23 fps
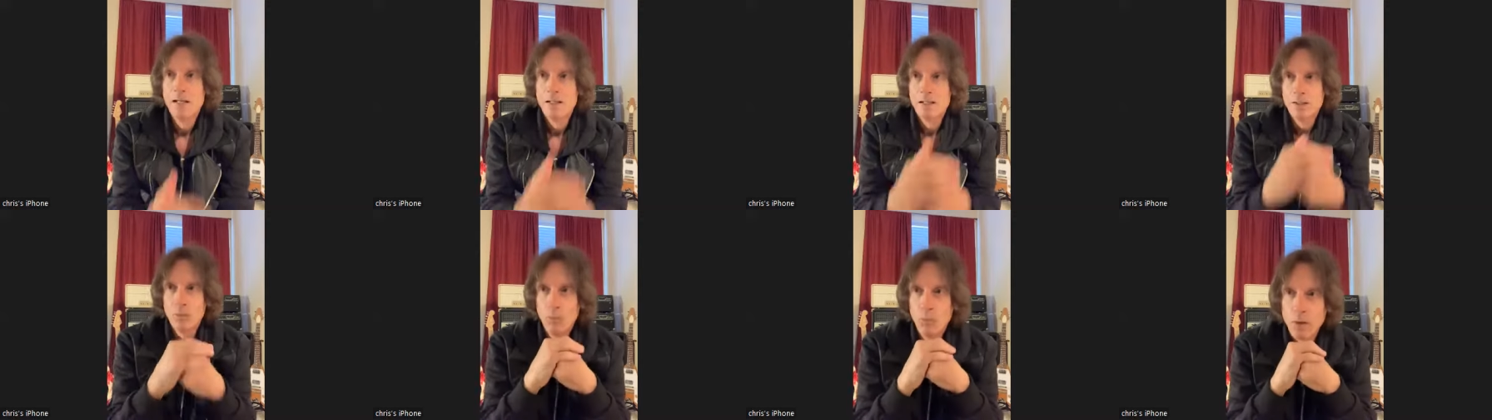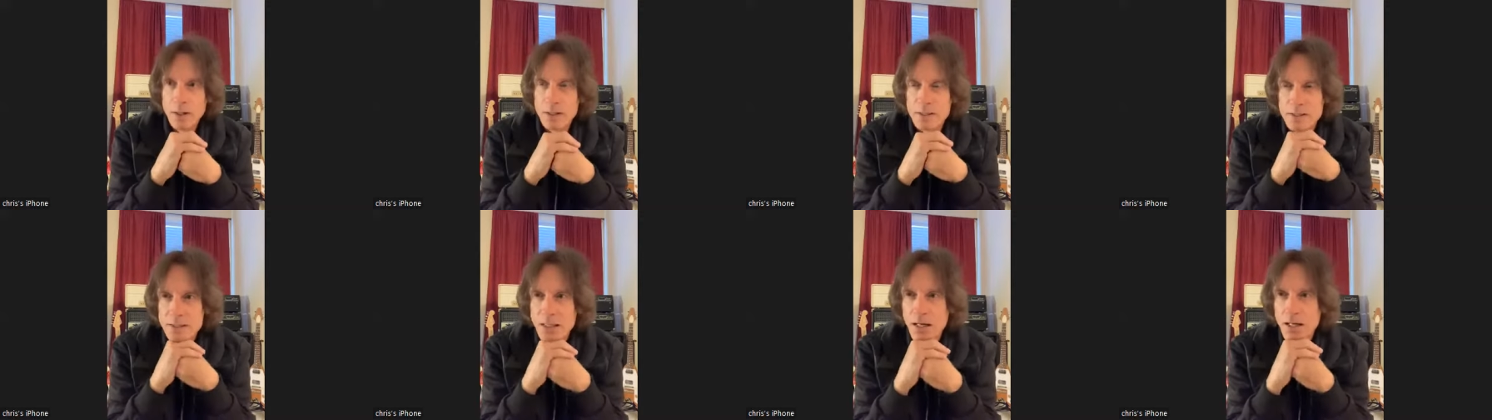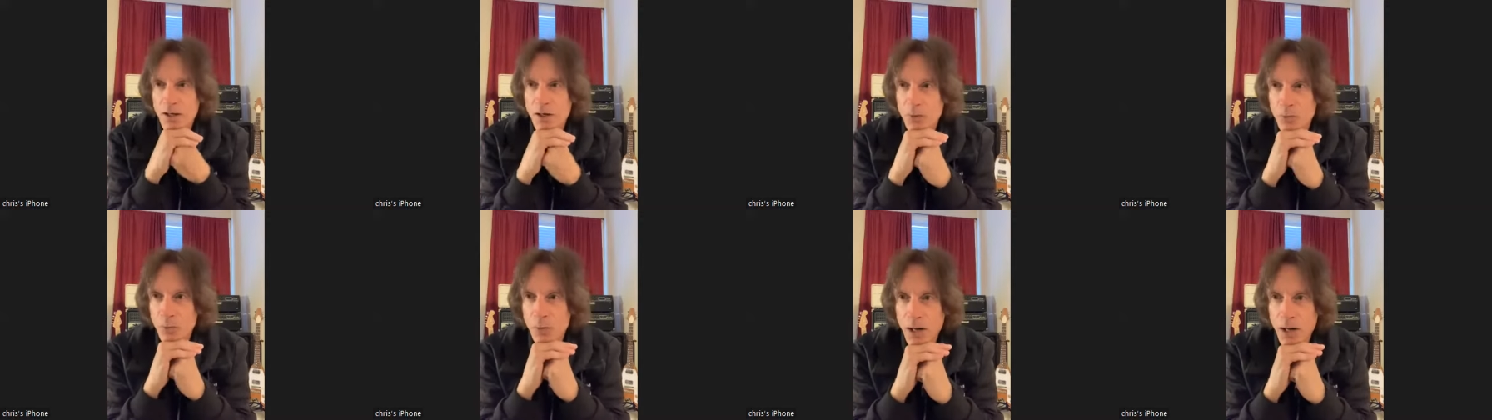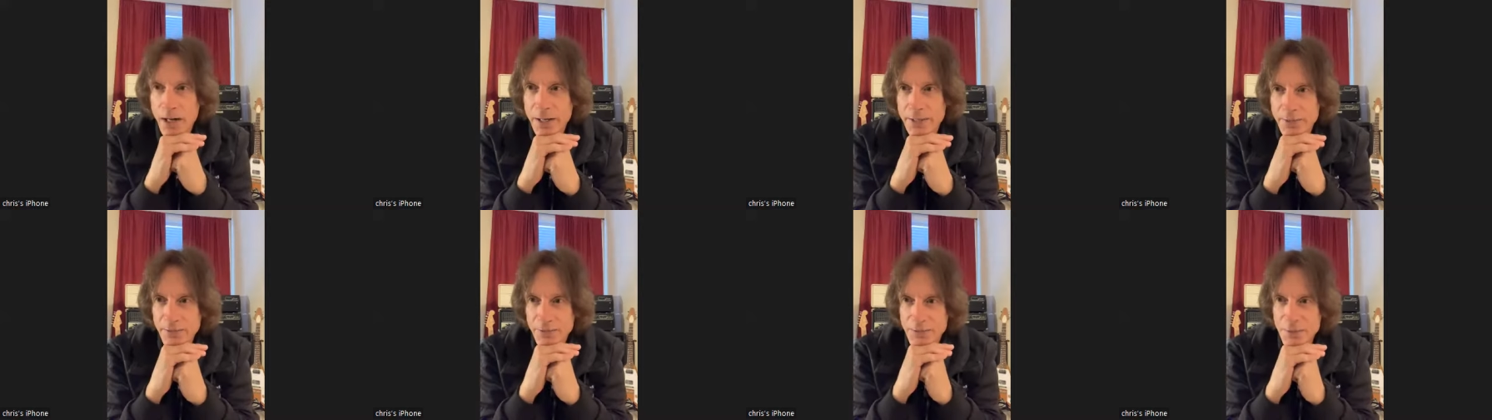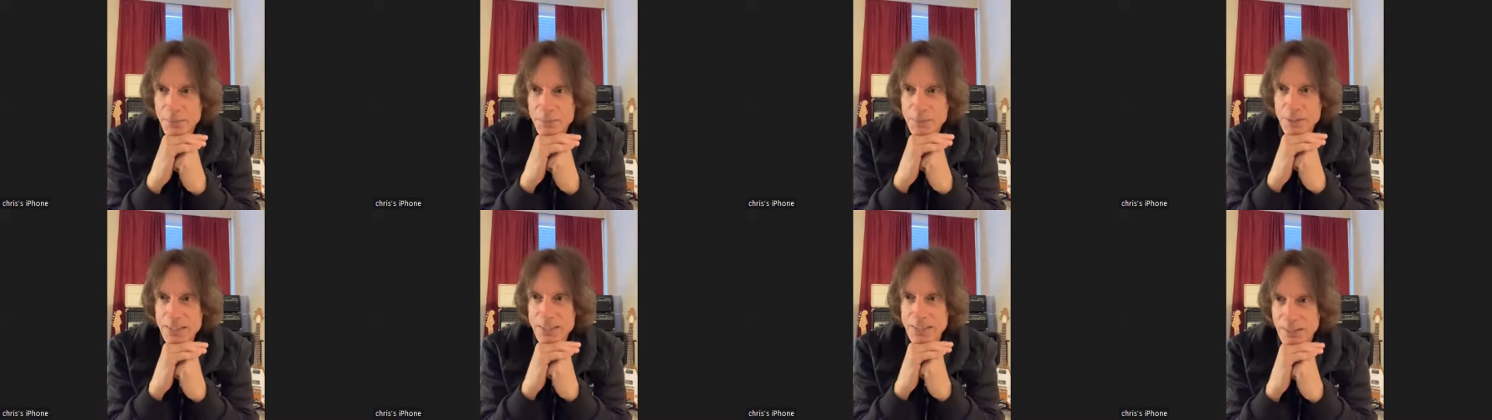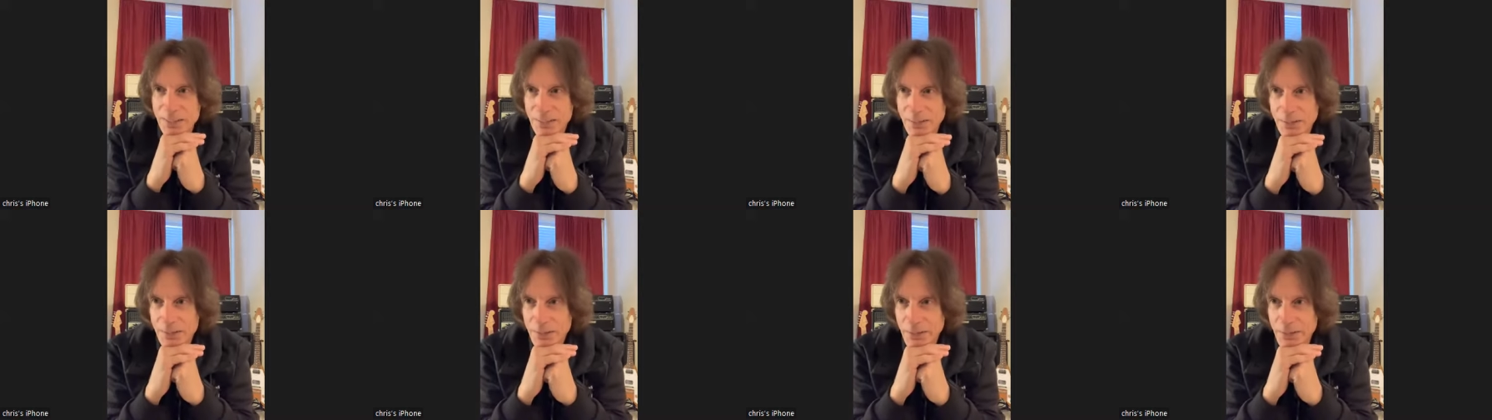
What is on our rider? Let me see.